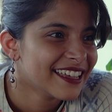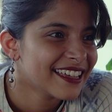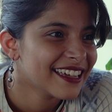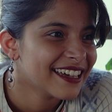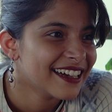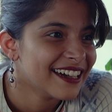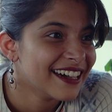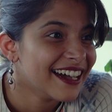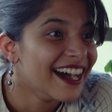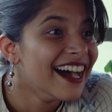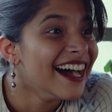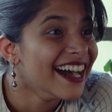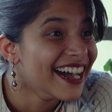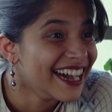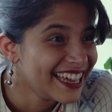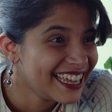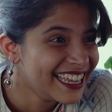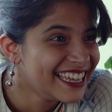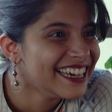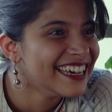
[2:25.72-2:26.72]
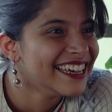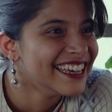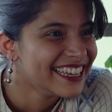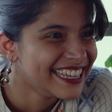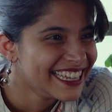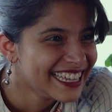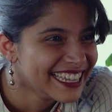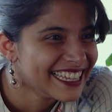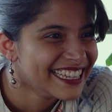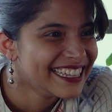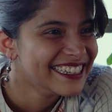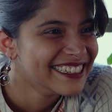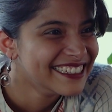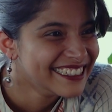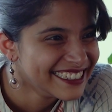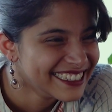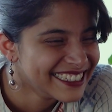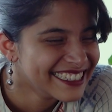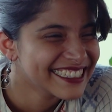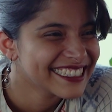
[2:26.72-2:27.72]
know don't exist just
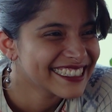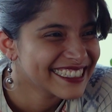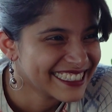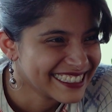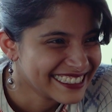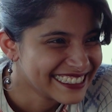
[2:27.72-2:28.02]
yet.